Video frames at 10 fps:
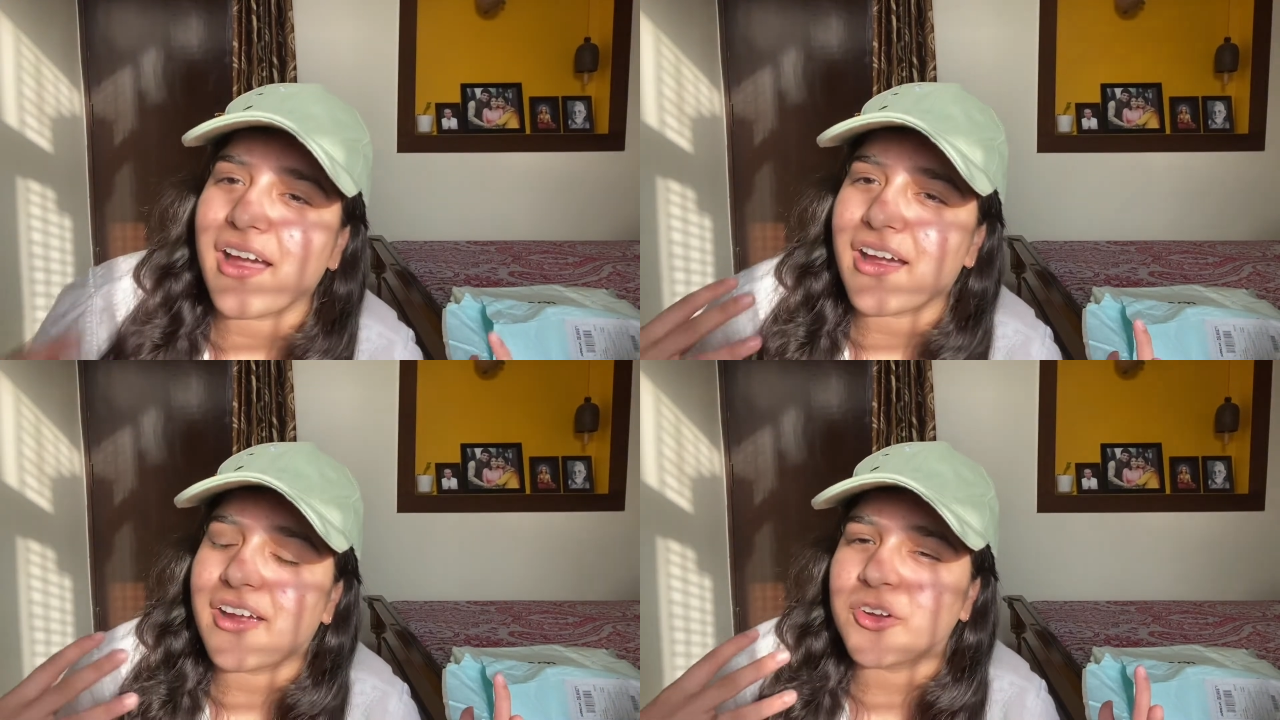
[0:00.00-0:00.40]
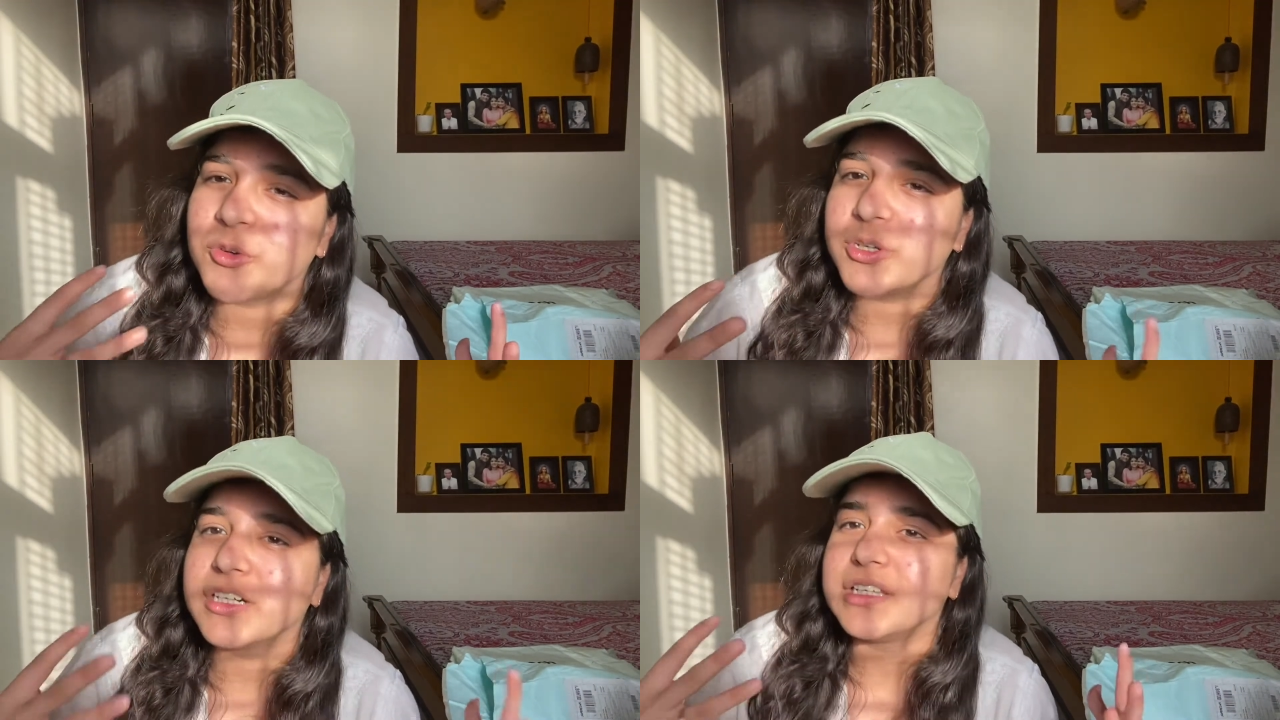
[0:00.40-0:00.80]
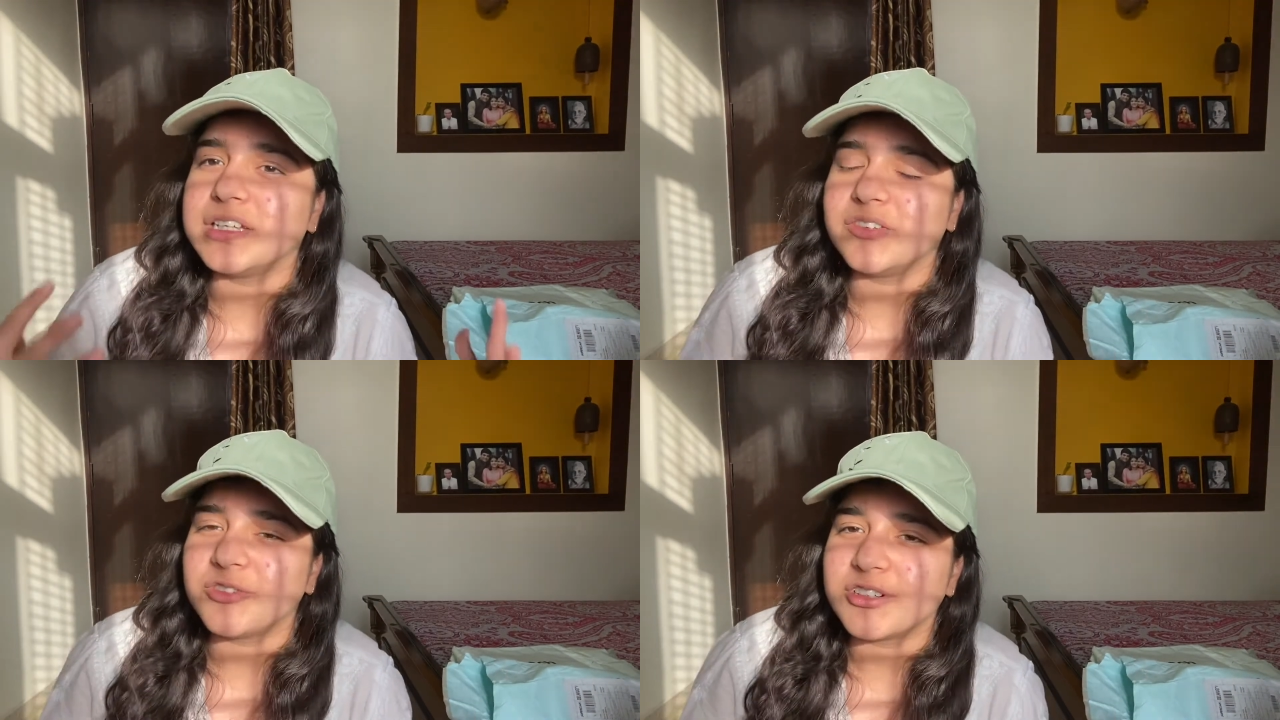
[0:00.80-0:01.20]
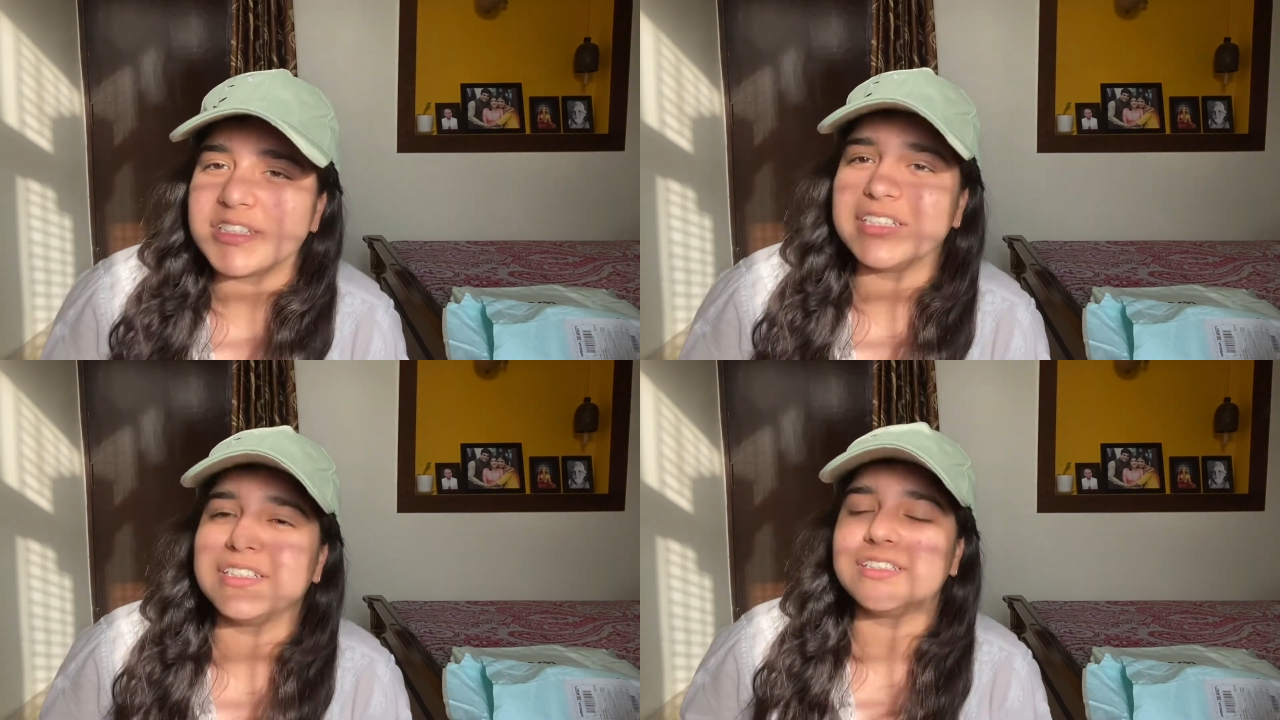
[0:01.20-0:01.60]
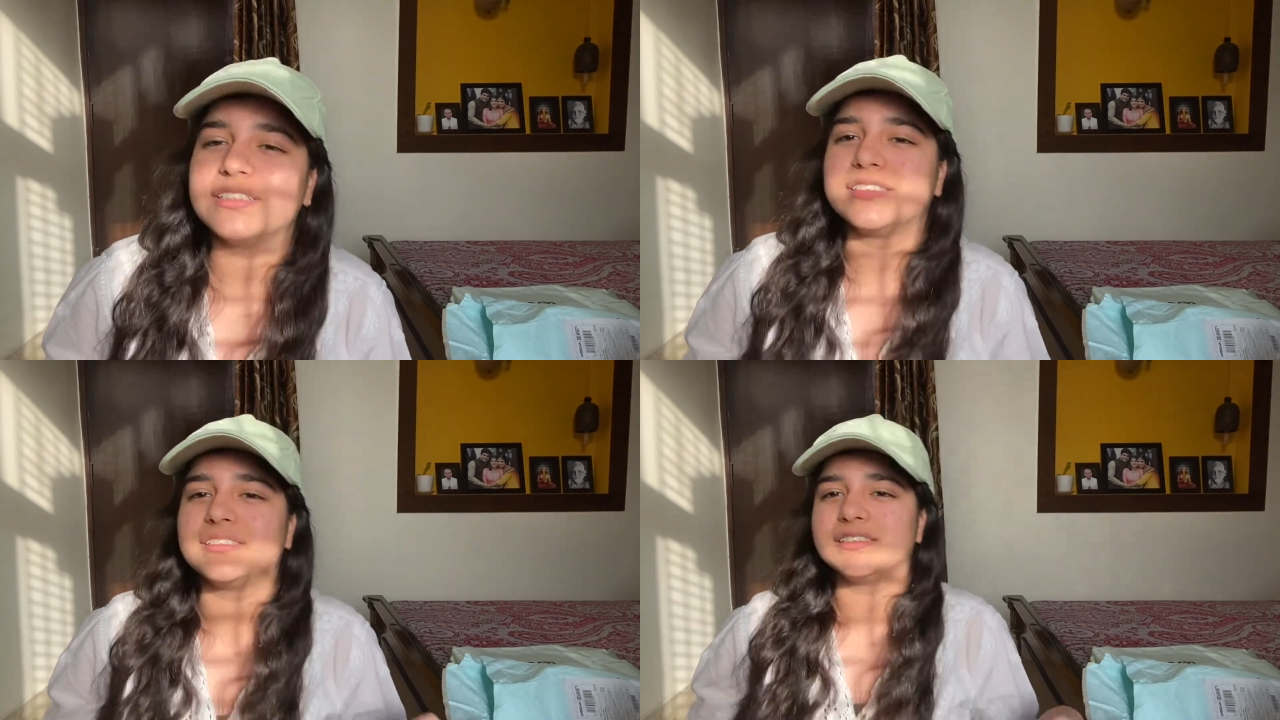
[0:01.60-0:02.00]
a really
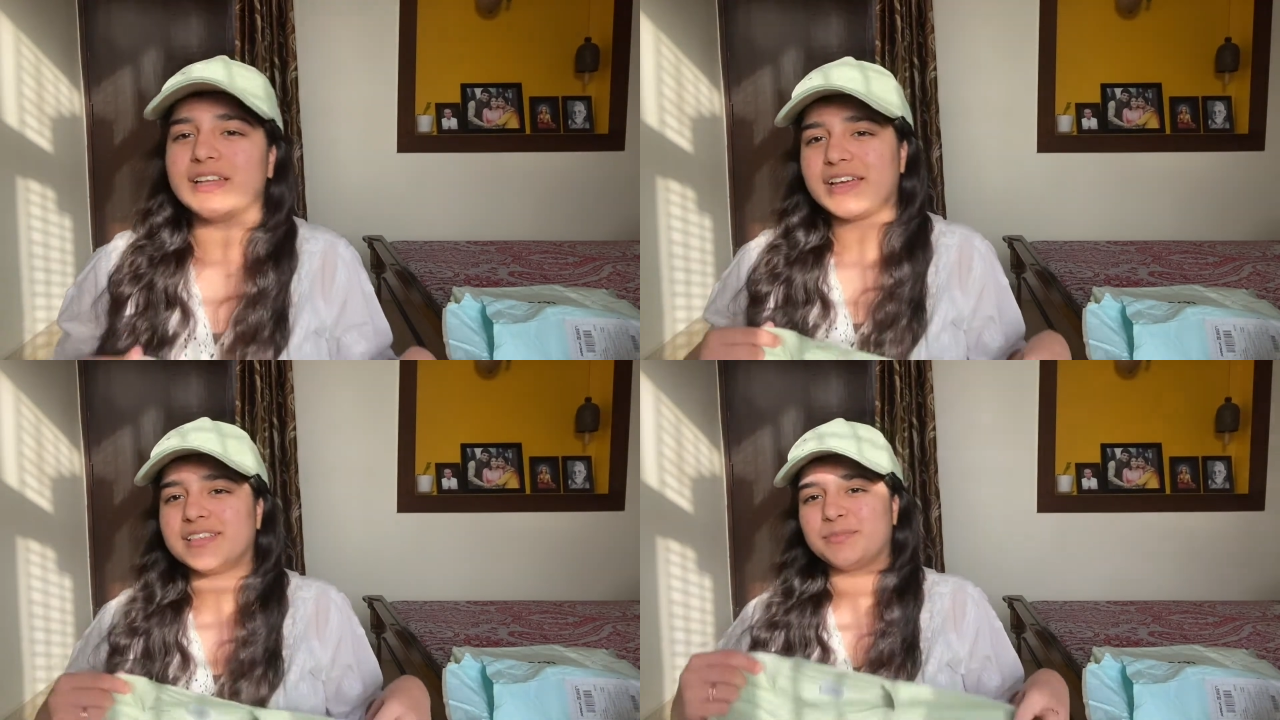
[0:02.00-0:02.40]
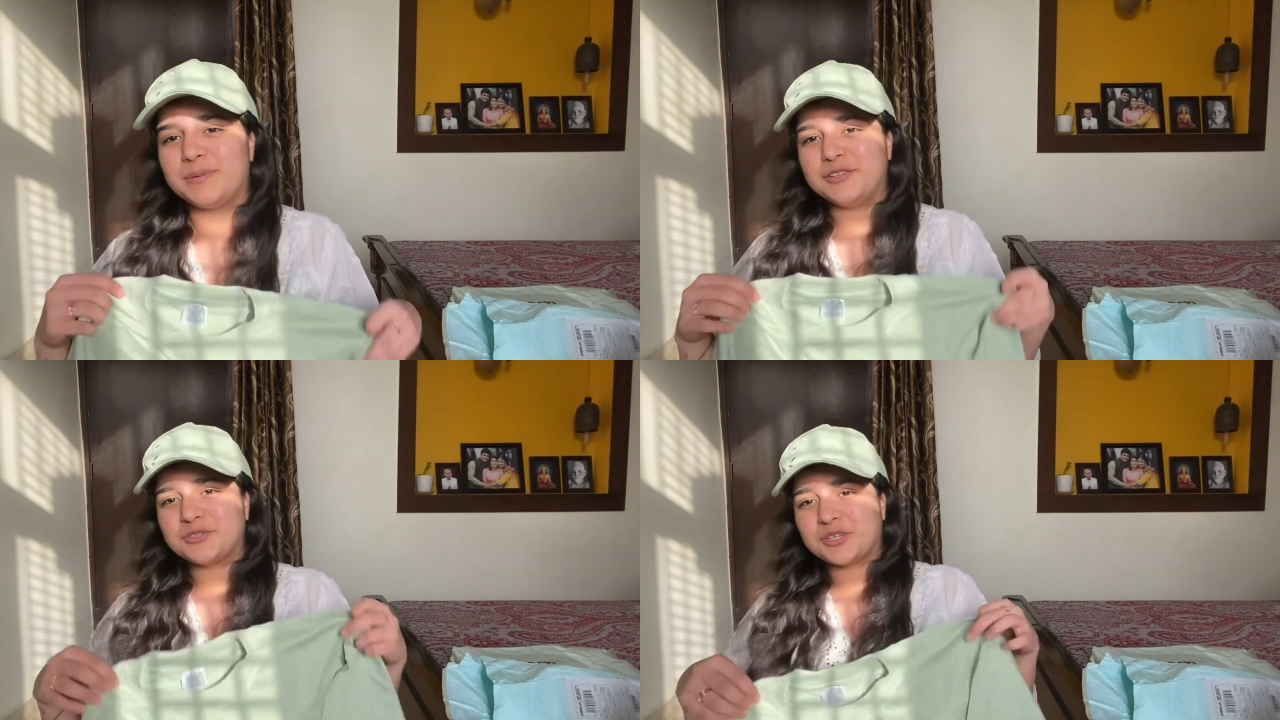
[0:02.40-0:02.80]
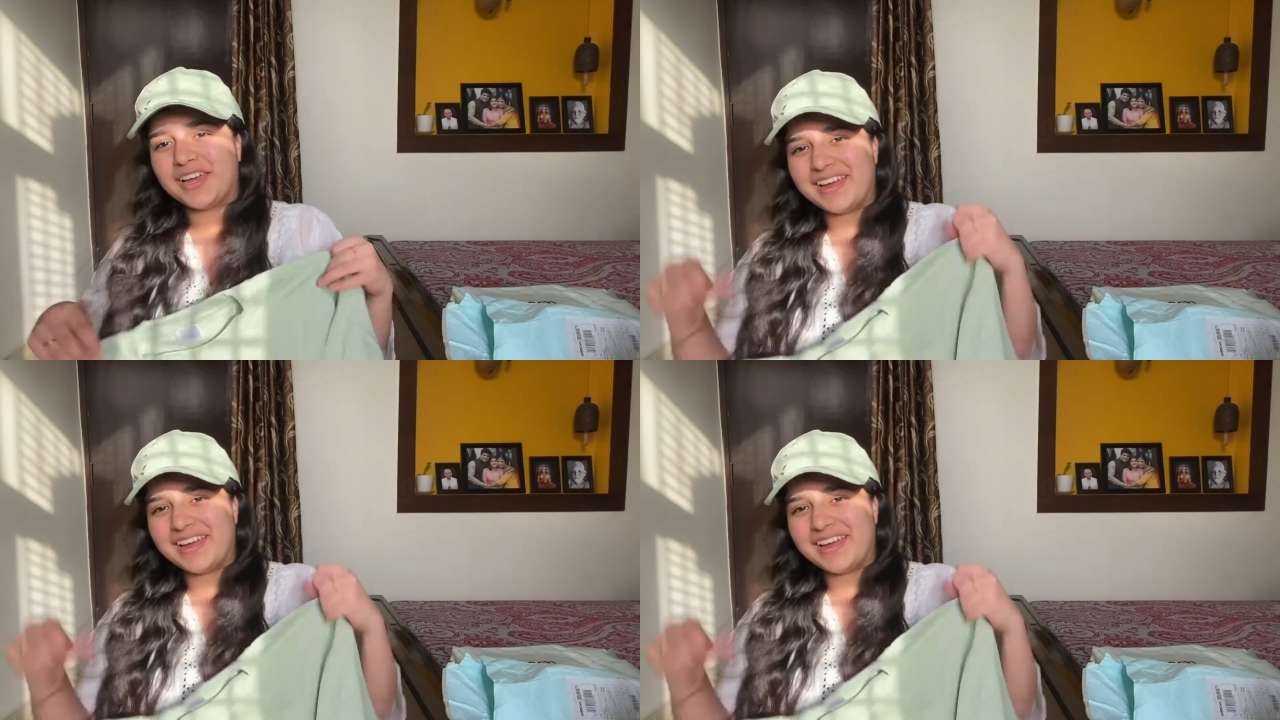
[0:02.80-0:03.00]
nice coach.